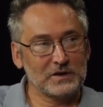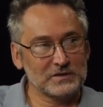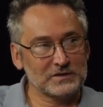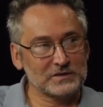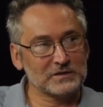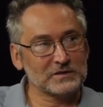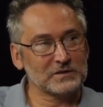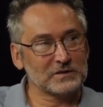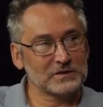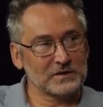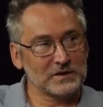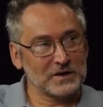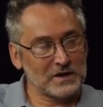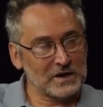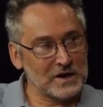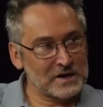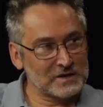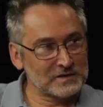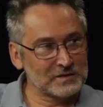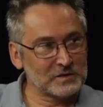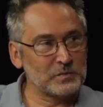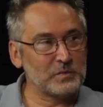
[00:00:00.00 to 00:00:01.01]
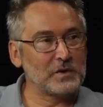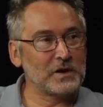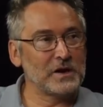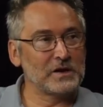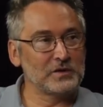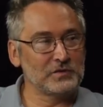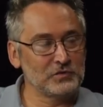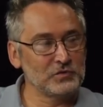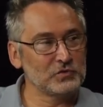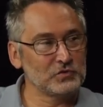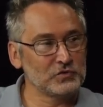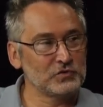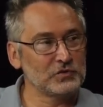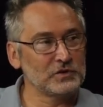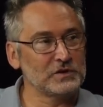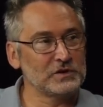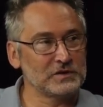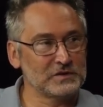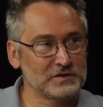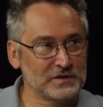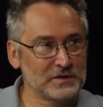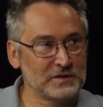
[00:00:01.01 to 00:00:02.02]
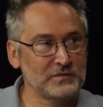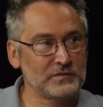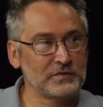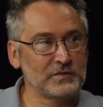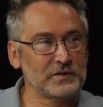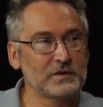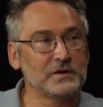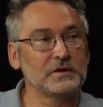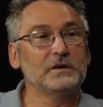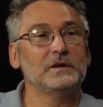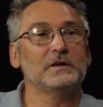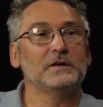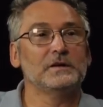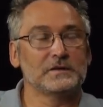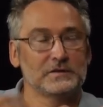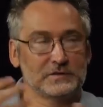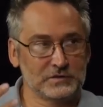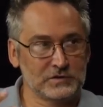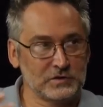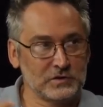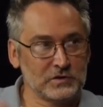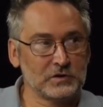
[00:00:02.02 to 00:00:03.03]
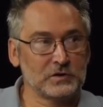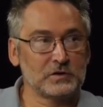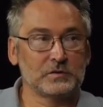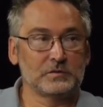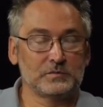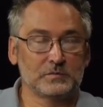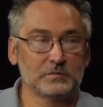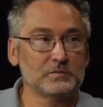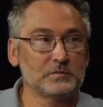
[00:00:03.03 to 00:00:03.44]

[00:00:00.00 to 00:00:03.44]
the other part usually suffer. So